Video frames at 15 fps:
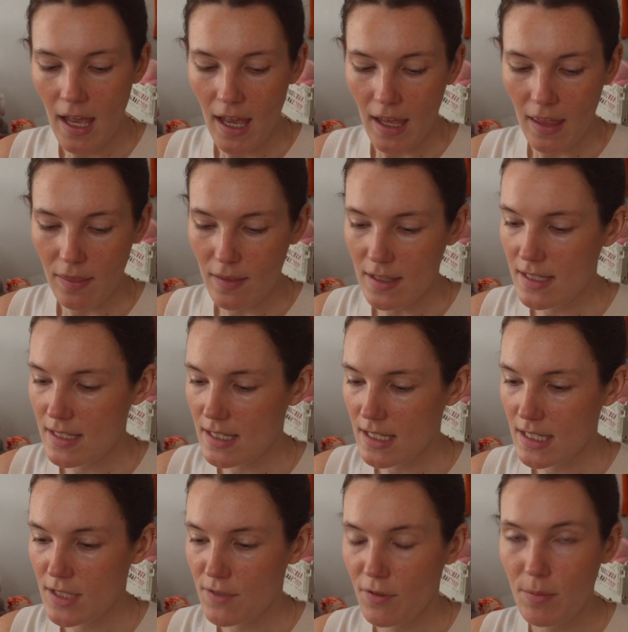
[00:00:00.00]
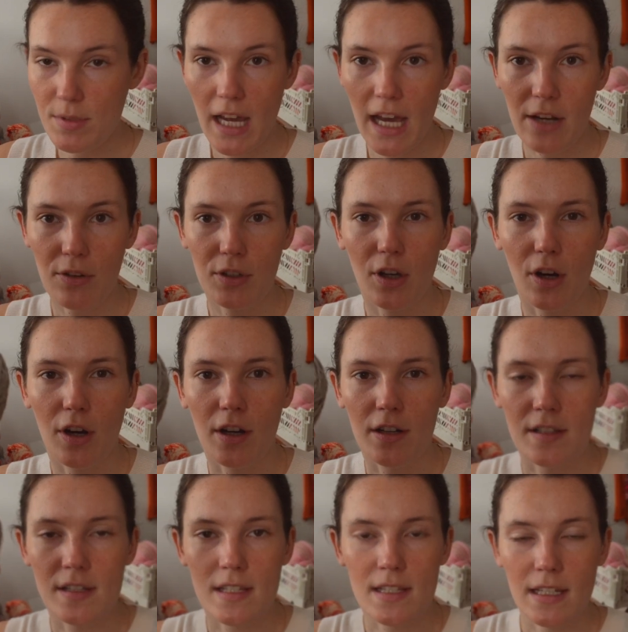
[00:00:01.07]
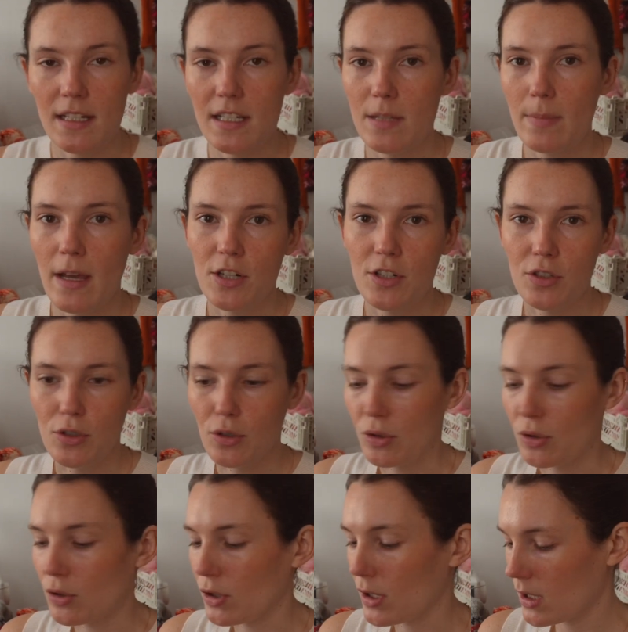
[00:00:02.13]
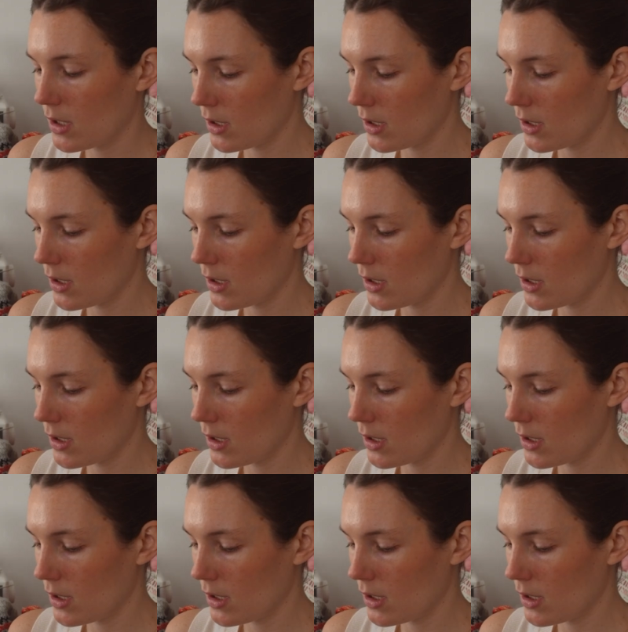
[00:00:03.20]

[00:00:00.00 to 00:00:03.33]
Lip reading: and this is from Tidal Yarns. It's like a special